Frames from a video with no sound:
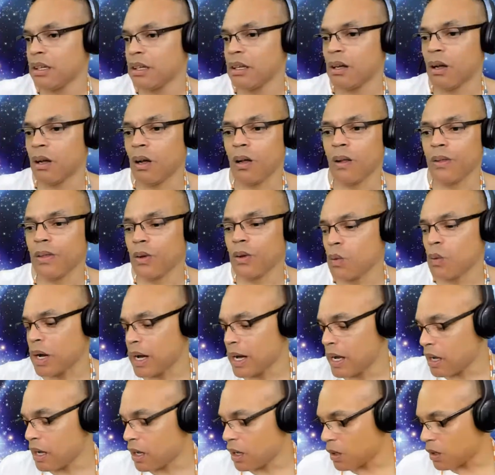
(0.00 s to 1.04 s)
All the
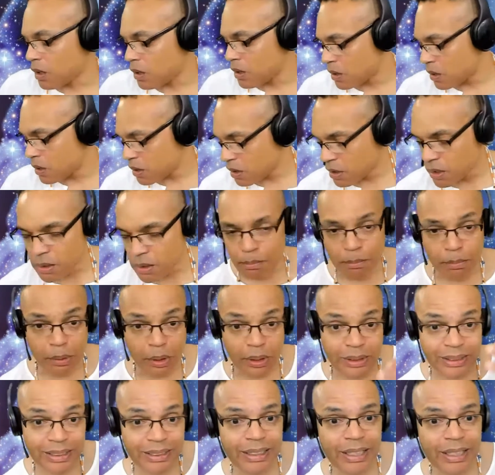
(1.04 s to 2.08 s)
while,
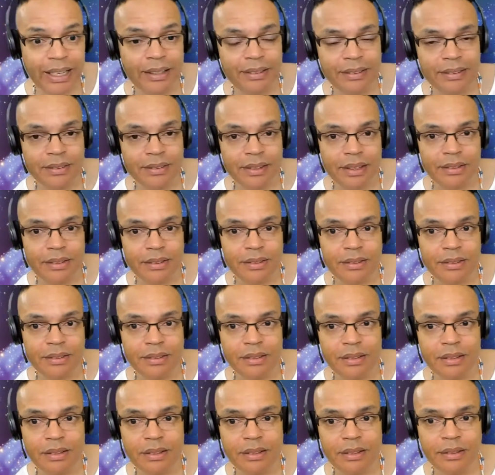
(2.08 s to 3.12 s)
burning the incense,
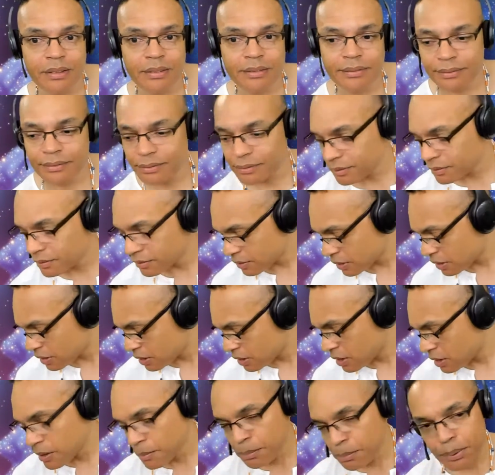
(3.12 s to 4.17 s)

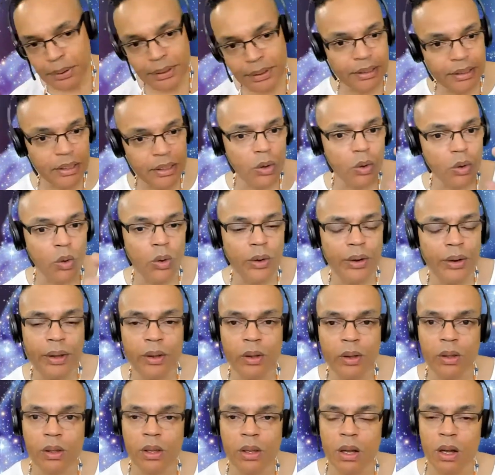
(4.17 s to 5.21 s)
putting the
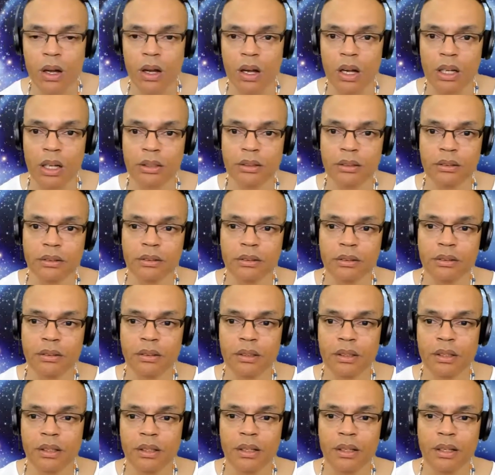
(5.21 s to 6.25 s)
oil on.
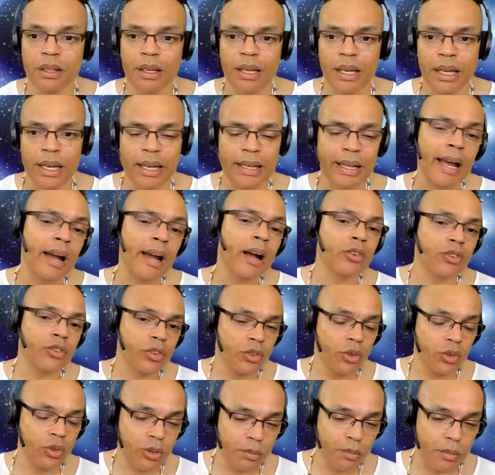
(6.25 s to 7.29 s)
And I also
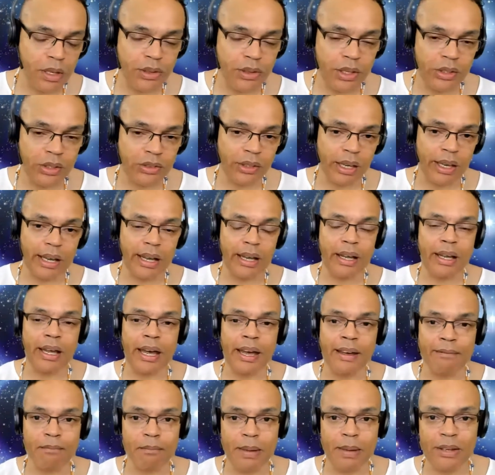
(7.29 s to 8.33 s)
do some other things, like I
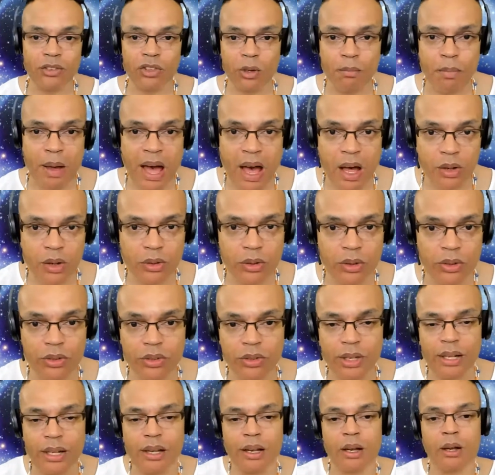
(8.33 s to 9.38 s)
have magic powders
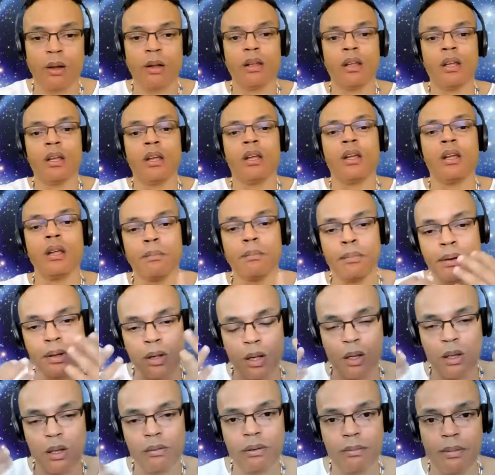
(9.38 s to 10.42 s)
that I'll put
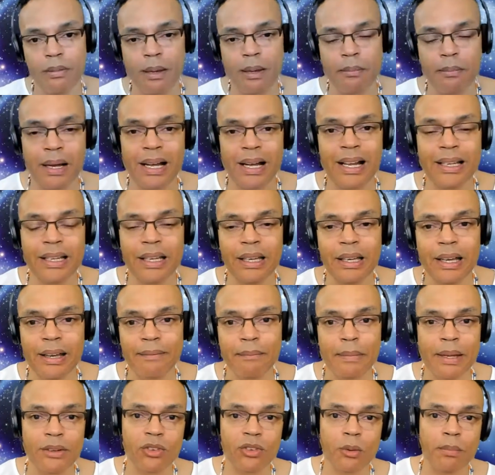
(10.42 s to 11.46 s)
all over my body. I have
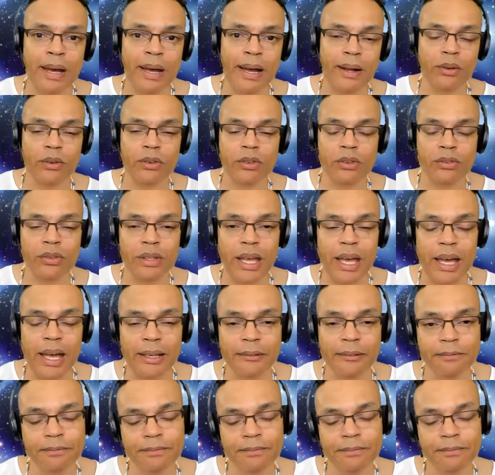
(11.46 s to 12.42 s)
magic powders for that.